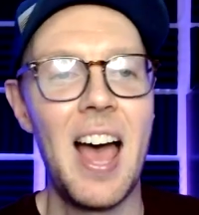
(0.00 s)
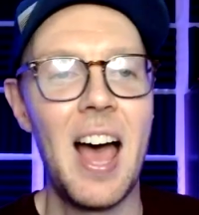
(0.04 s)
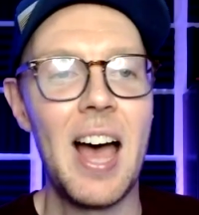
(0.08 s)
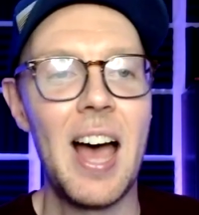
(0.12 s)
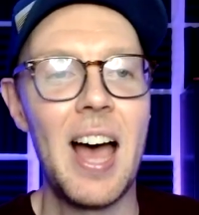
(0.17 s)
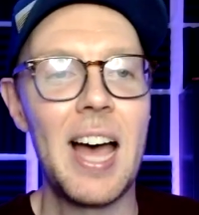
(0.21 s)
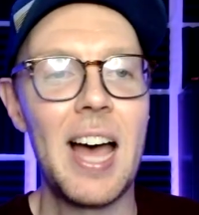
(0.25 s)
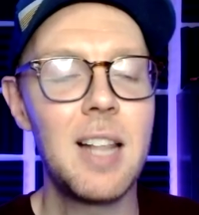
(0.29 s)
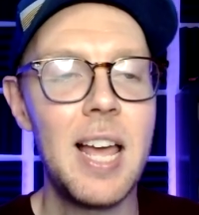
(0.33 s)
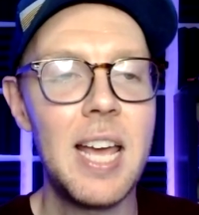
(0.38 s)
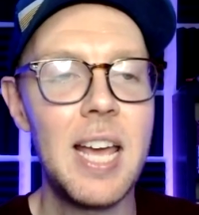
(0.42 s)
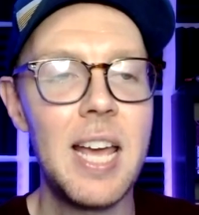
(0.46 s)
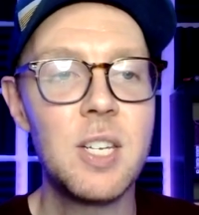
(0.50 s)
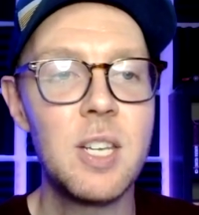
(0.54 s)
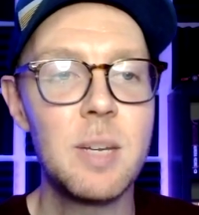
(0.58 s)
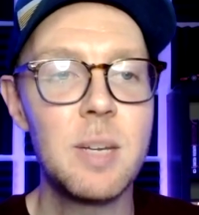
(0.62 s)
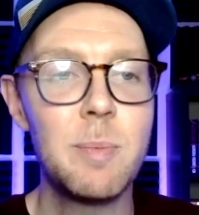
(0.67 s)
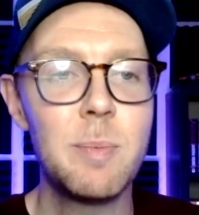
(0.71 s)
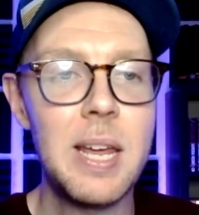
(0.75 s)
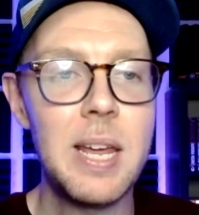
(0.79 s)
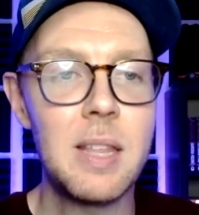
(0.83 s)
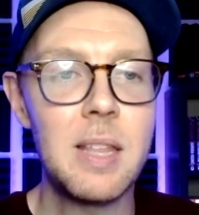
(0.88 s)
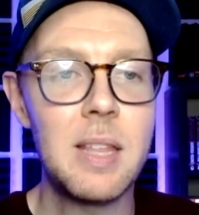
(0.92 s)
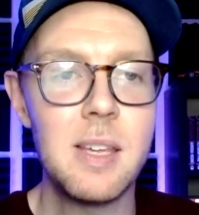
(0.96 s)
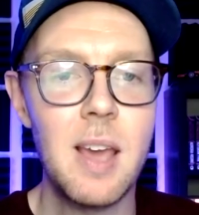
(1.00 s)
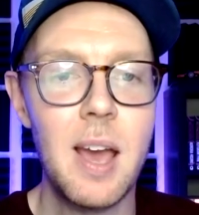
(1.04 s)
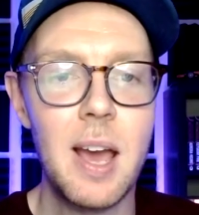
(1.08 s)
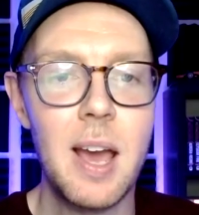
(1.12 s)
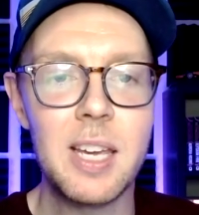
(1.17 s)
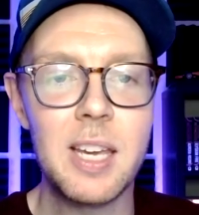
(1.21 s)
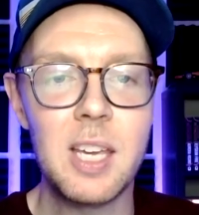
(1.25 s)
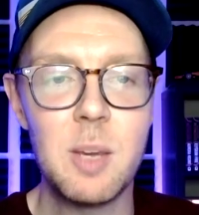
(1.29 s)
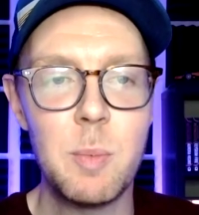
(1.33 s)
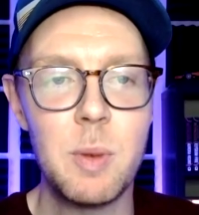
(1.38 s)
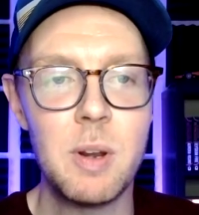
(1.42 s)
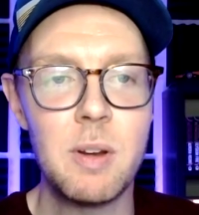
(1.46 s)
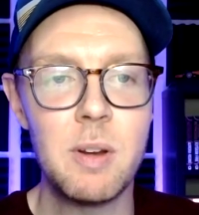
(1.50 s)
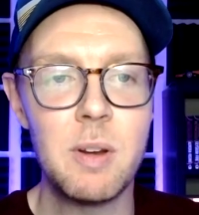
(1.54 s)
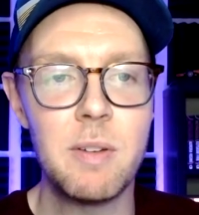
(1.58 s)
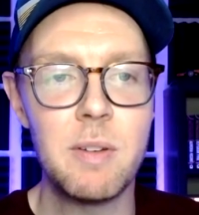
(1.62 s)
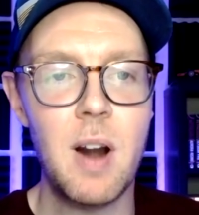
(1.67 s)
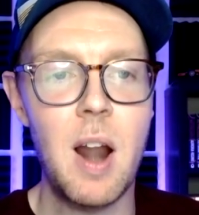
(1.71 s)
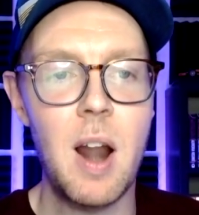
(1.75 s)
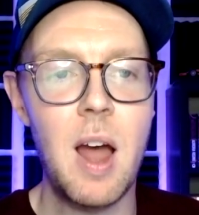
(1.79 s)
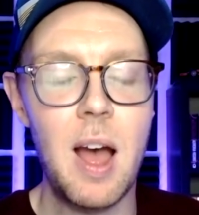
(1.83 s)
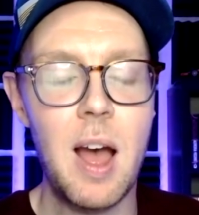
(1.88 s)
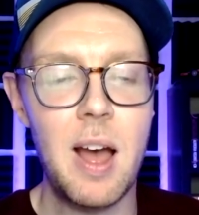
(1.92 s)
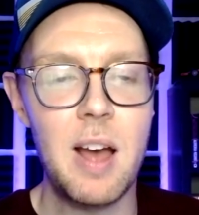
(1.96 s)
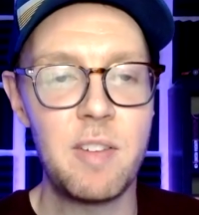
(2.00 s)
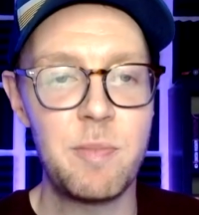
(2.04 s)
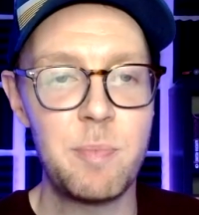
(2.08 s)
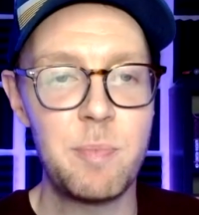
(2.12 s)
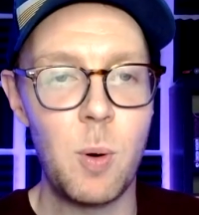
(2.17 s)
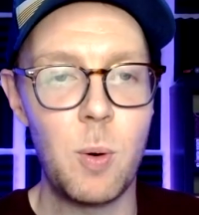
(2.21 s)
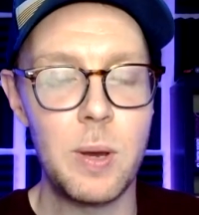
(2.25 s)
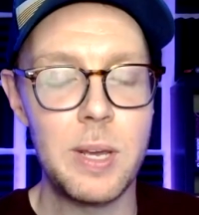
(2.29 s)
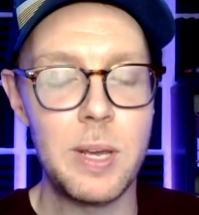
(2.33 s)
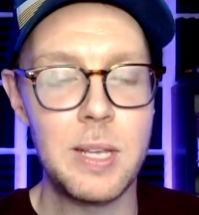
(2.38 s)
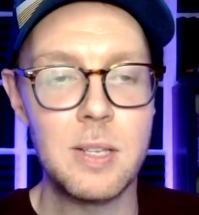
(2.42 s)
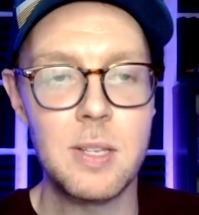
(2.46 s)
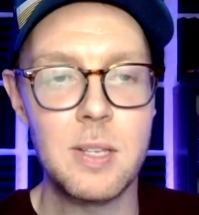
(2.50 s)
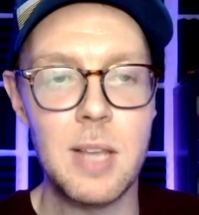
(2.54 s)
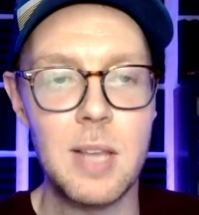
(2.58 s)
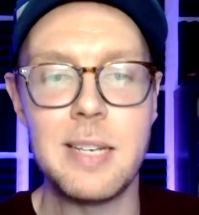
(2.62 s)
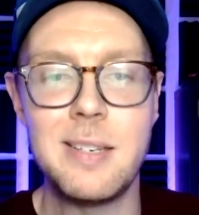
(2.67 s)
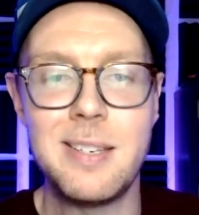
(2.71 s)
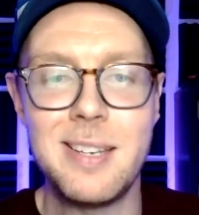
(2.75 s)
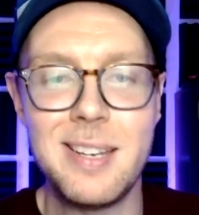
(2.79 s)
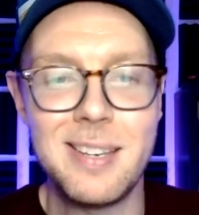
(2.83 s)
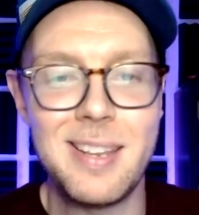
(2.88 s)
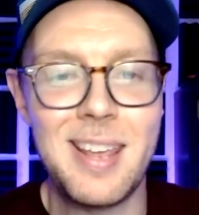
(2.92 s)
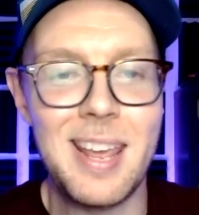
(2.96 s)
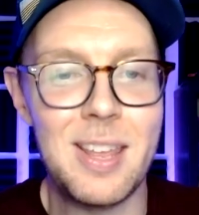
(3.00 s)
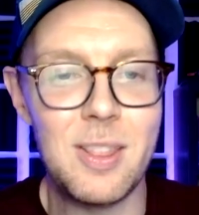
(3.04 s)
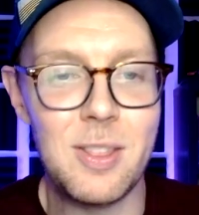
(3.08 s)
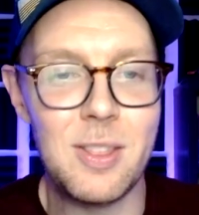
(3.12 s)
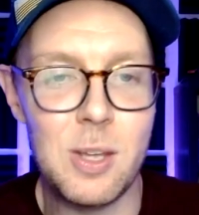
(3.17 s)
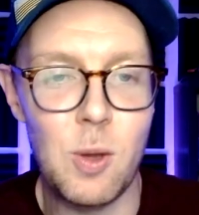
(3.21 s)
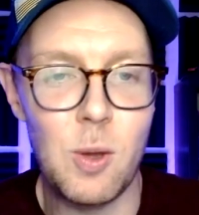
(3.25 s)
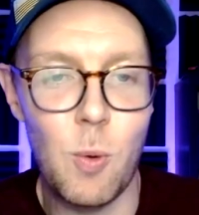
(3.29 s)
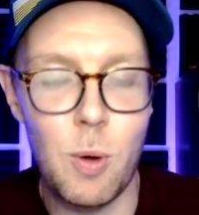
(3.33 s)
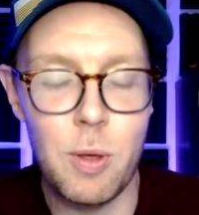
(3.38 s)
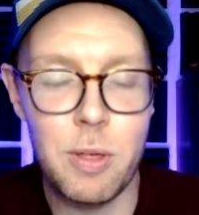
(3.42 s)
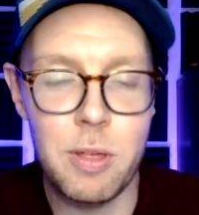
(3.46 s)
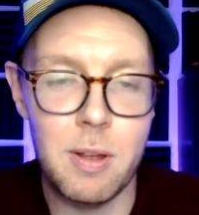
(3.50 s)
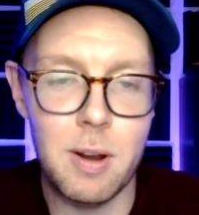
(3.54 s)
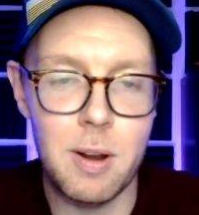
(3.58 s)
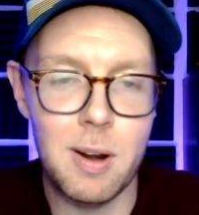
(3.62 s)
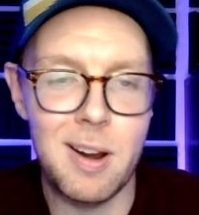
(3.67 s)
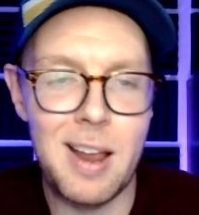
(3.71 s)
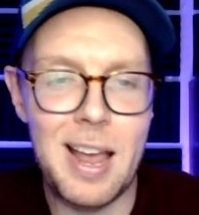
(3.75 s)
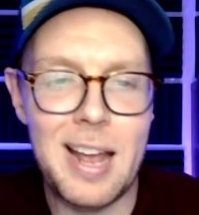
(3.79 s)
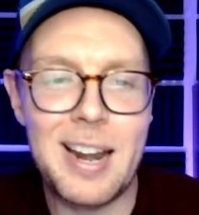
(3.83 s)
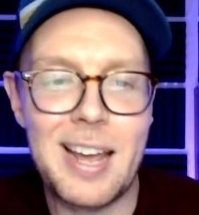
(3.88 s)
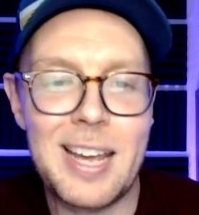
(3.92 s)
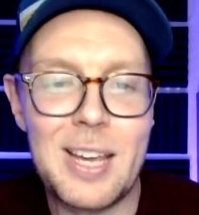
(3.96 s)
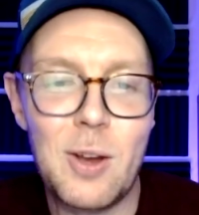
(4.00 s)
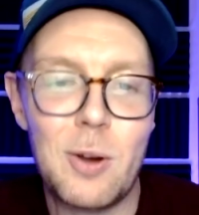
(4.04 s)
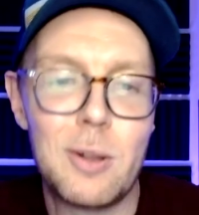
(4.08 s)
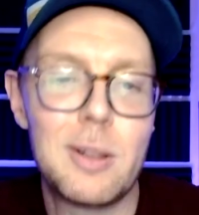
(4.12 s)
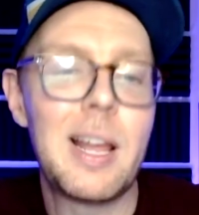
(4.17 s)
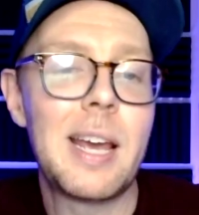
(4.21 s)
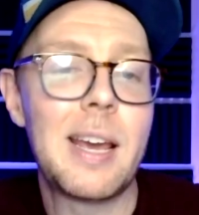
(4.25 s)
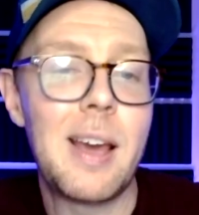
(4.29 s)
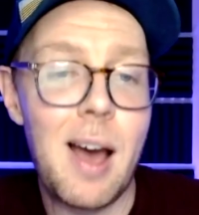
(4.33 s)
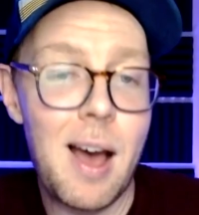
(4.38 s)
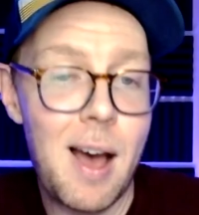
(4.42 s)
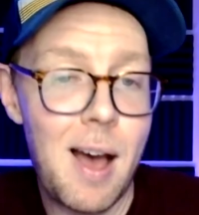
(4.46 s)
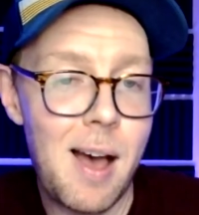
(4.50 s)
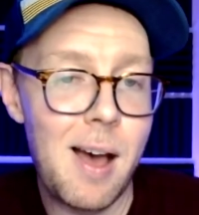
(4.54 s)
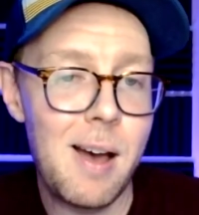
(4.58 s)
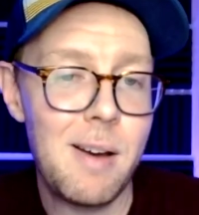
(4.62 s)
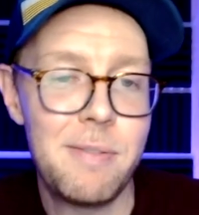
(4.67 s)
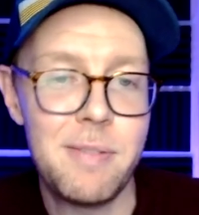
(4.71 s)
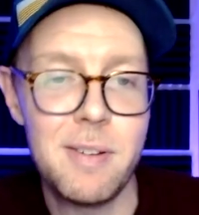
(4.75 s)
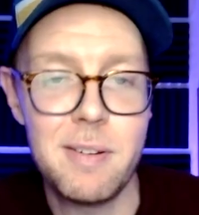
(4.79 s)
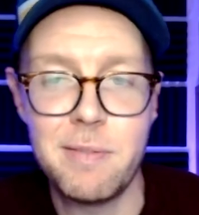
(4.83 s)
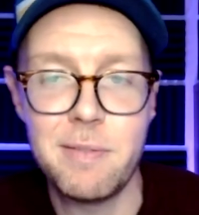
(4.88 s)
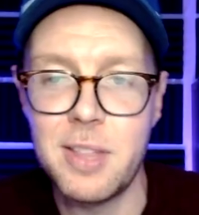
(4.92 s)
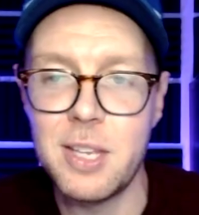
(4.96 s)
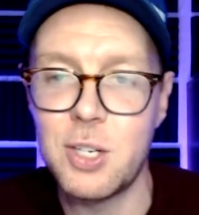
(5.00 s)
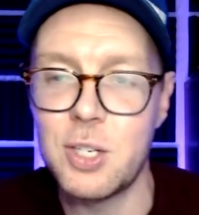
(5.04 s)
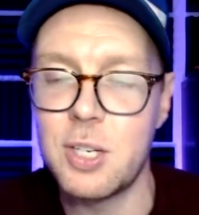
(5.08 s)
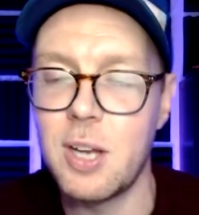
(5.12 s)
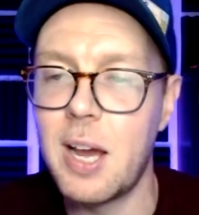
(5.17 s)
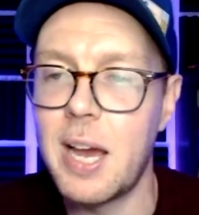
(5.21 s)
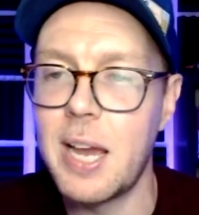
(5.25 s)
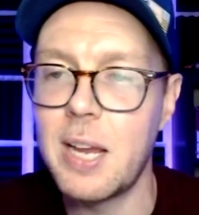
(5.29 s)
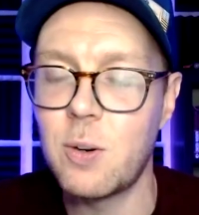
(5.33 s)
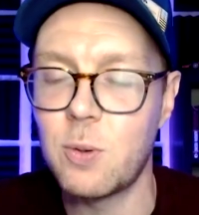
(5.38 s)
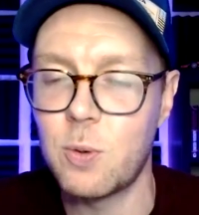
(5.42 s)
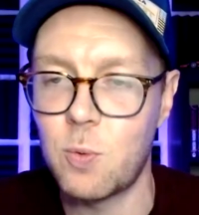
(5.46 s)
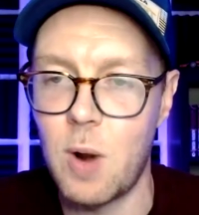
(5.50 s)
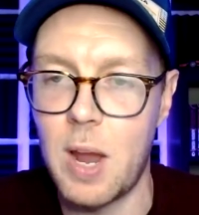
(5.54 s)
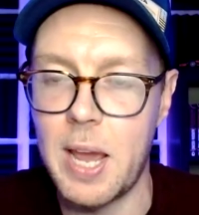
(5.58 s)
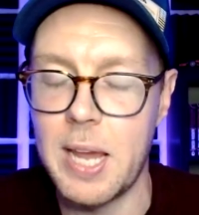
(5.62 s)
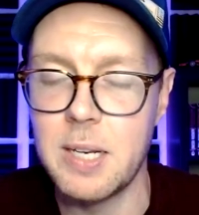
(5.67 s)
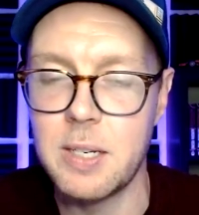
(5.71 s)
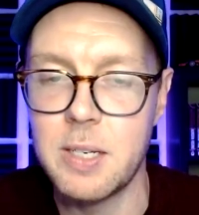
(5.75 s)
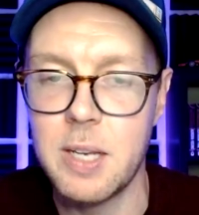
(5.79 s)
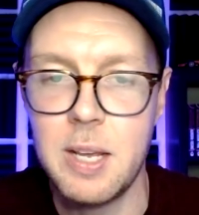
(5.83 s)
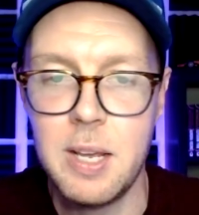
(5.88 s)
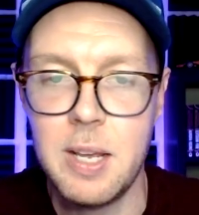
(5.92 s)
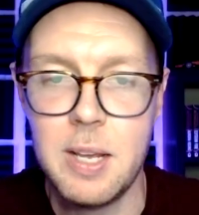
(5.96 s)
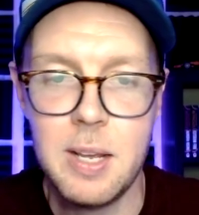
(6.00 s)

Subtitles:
I'd like to make the argument for half points. I did get the author, and I got like half of the title right.